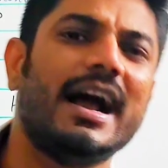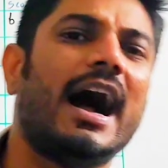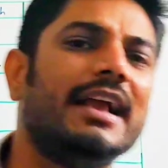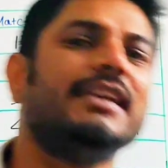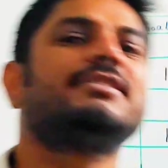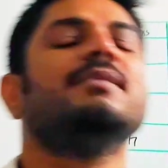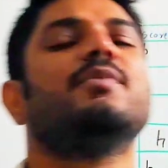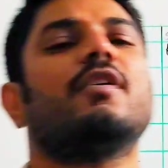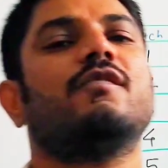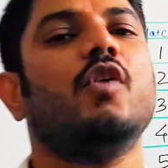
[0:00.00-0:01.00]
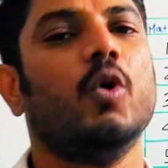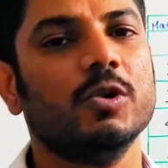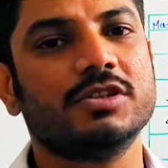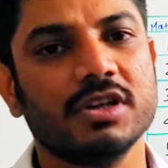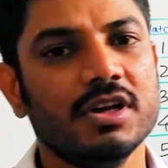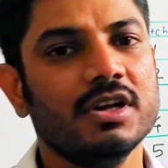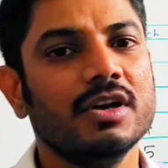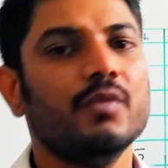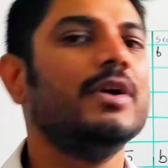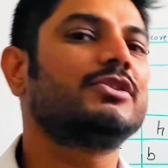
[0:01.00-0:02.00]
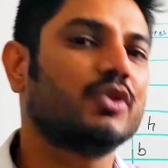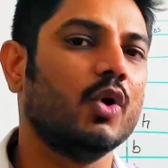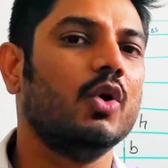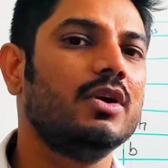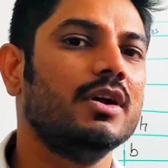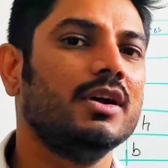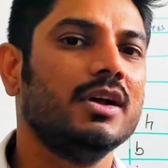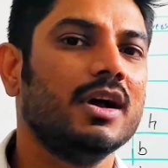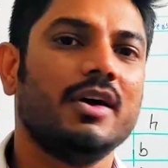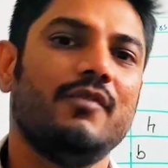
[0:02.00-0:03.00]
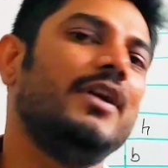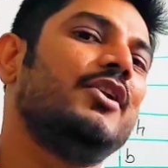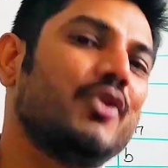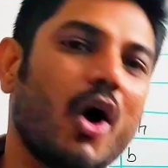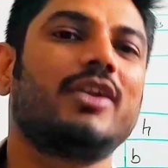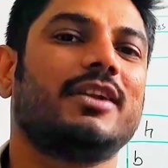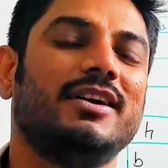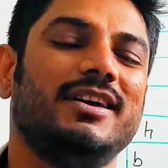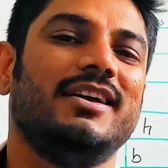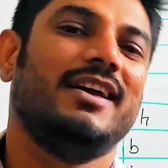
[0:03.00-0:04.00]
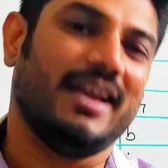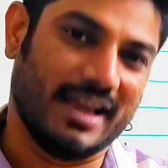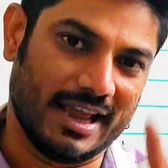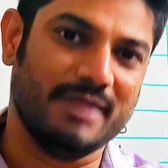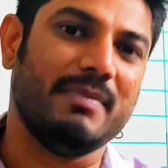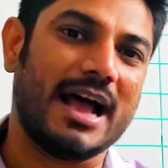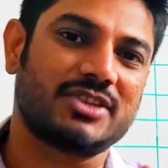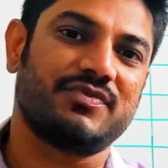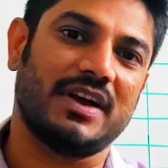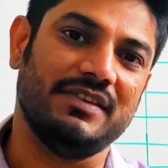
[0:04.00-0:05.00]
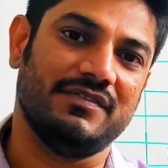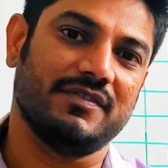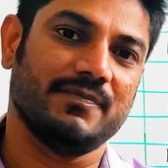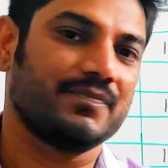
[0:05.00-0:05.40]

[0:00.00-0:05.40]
highest number of goals were scored when not in match 5.